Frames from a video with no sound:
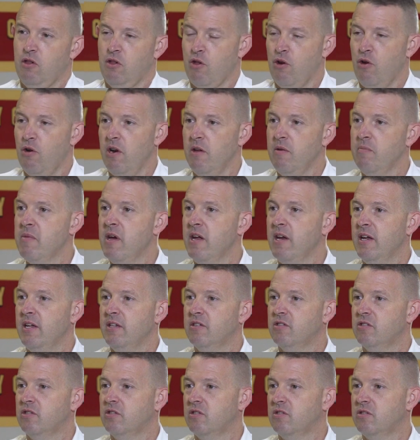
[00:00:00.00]
30
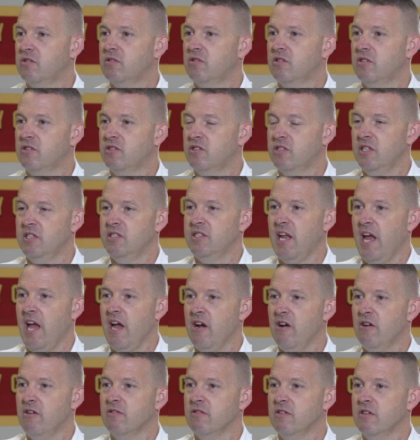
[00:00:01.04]
minutes to sit
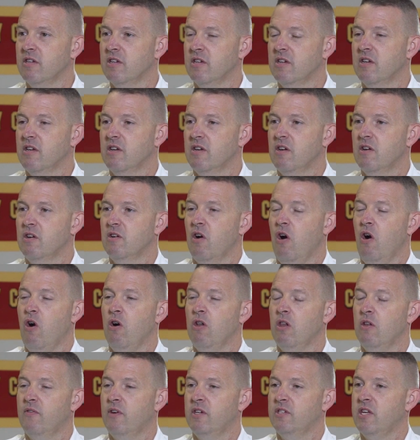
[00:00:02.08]
down,
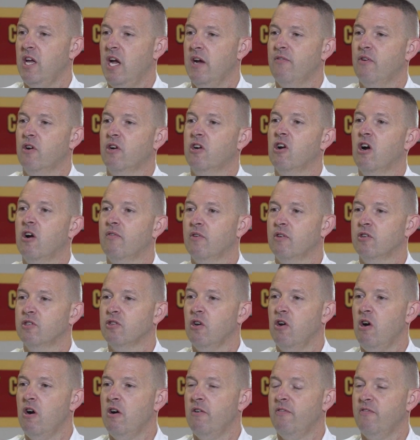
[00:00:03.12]
all of us have our covers
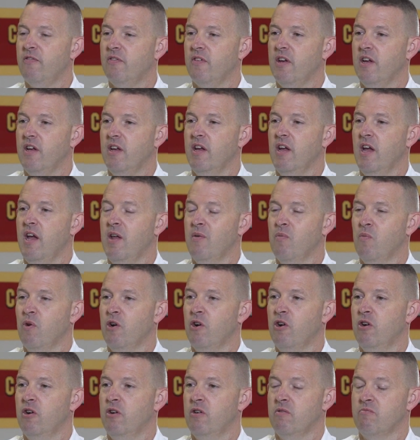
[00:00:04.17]
off, and
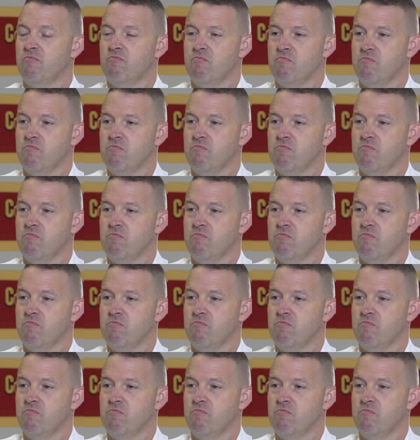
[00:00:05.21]
we're